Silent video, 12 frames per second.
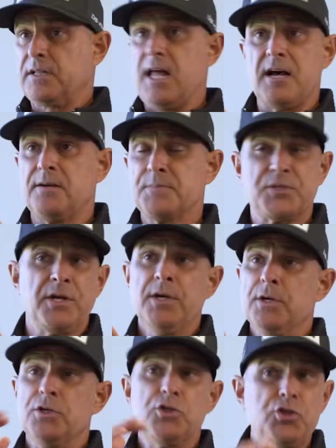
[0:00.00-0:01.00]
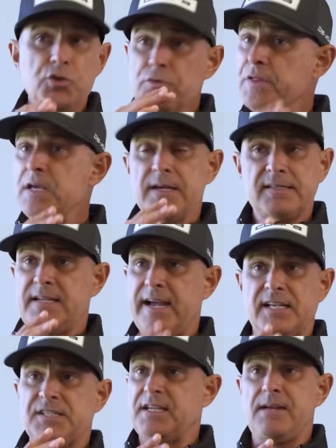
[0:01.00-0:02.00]
clubs, do the
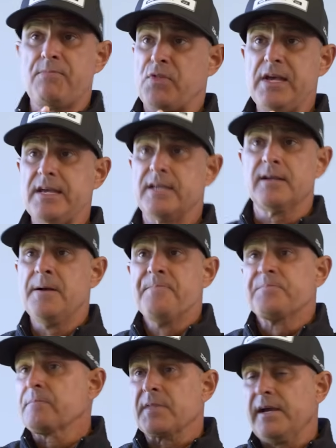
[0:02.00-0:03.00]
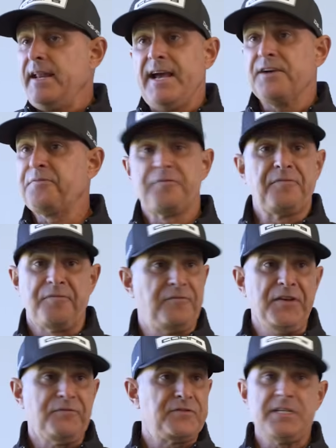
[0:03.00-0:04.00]
exact same thing, and have
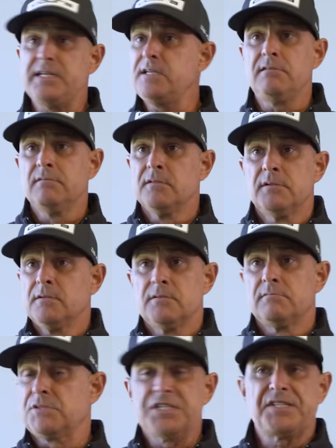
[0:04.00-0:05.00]
50 to